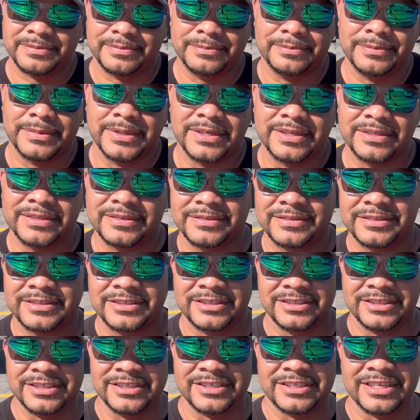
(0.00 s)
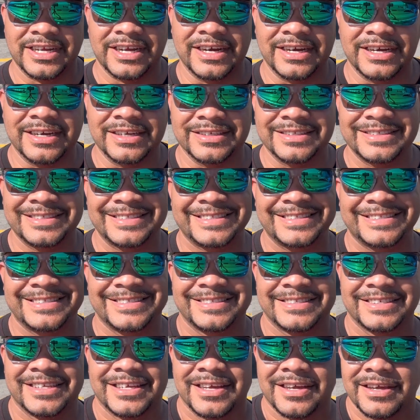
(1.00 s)
but she's not.
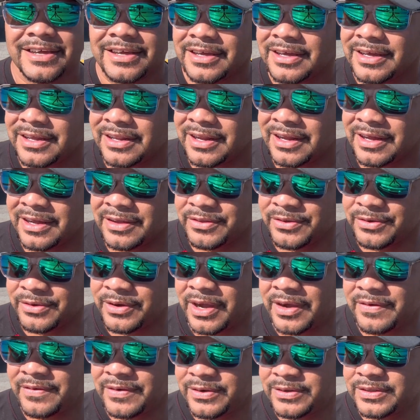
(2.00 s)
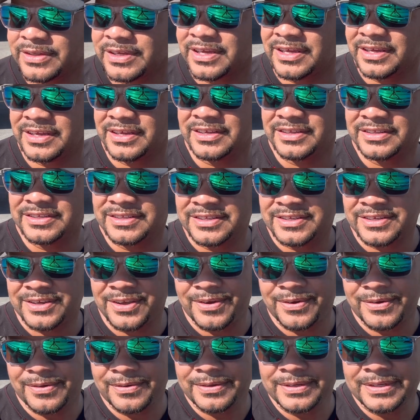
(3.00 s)
And I do have older kids,
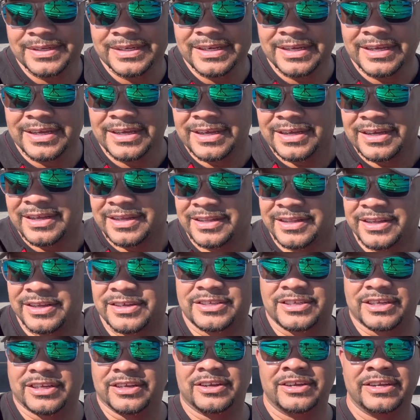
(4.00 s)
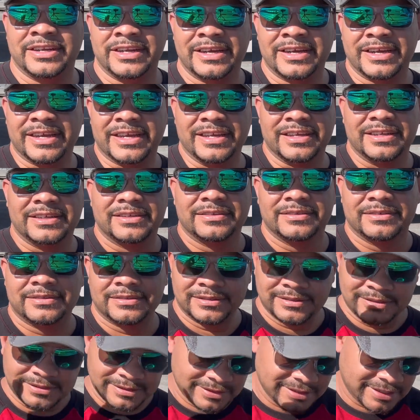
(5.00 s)
so there's a little nugget.
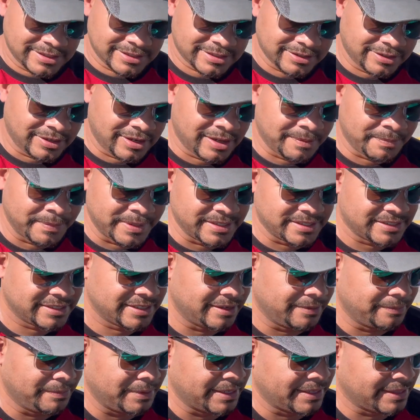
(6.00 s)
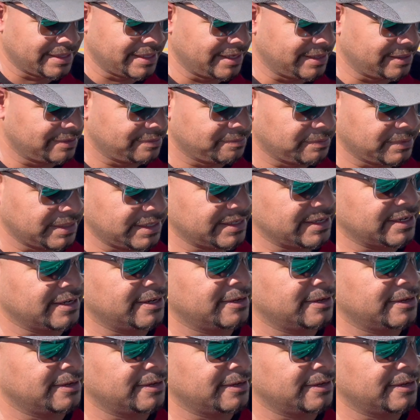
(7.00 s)
That's all I'm gonna say about that. But